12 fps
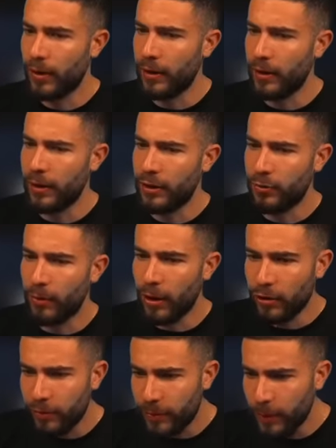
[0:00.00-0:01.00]
think
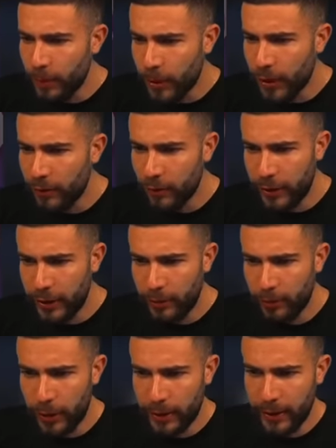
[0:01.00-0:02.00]
12 people have already
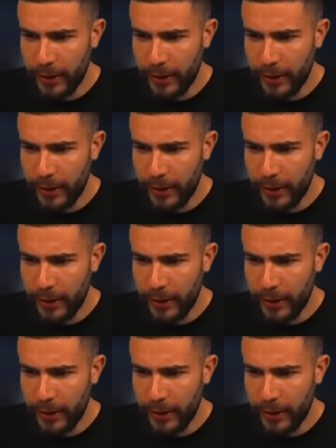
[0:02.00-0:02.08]
won the